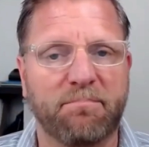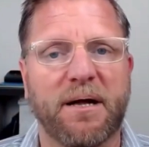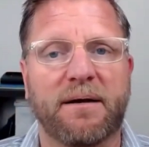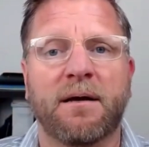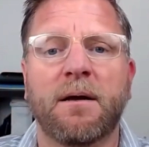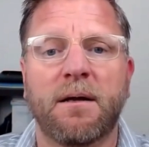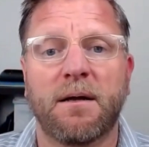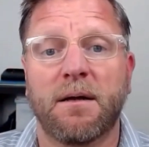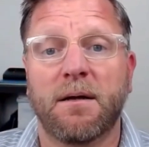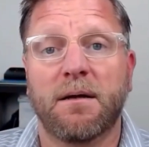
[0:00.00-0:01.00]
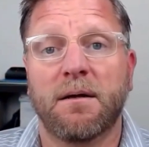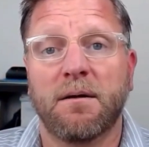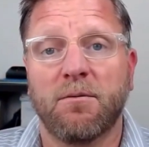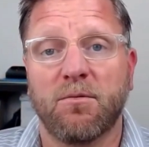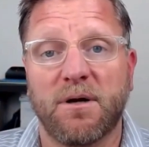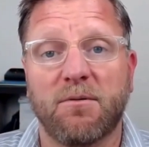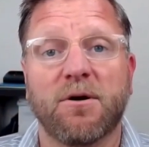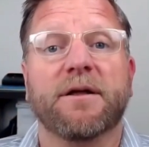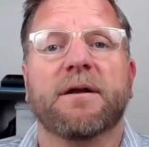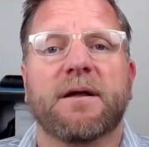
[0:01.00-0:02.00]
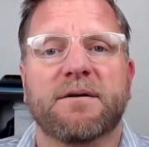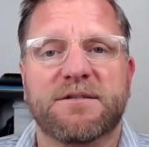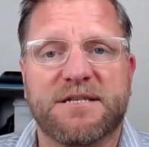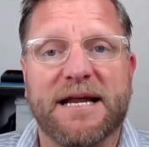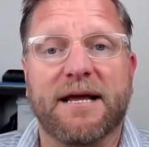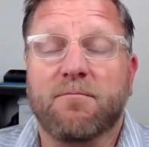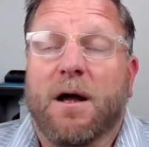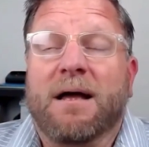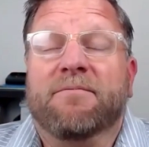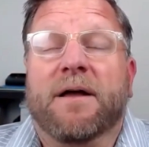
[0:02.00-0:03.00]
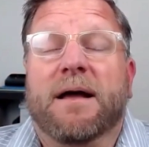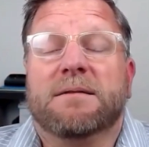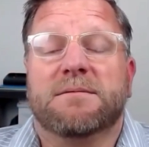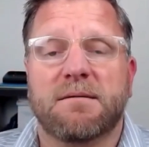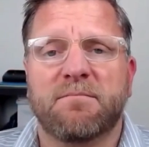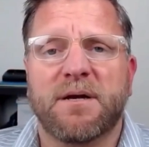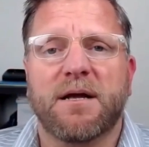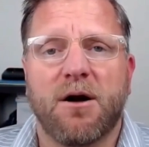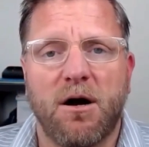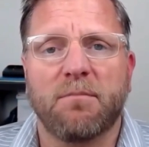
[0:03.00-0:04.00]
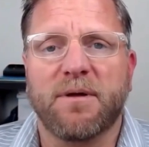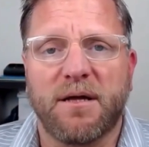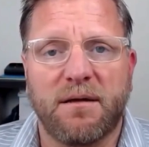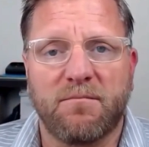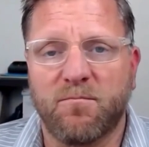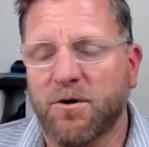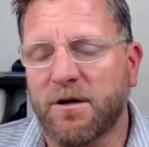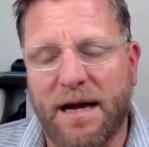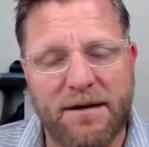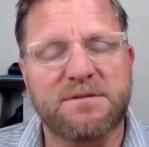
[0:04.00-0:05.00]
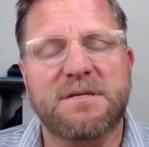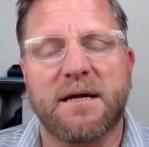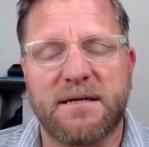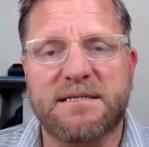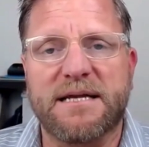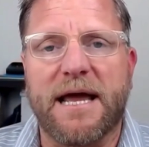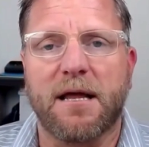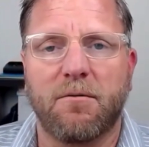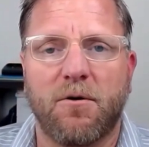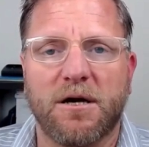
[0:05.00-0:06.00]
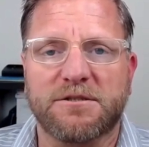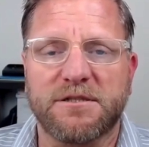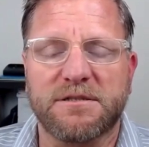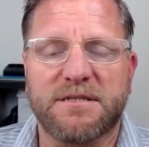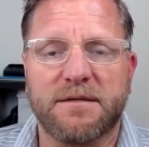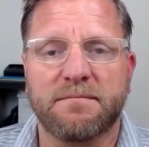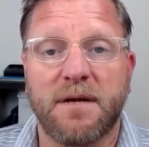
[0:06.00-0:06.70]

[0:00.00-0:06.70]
But what I want you to understand, I've had somebody call me, we're outside of Seattle, Washington.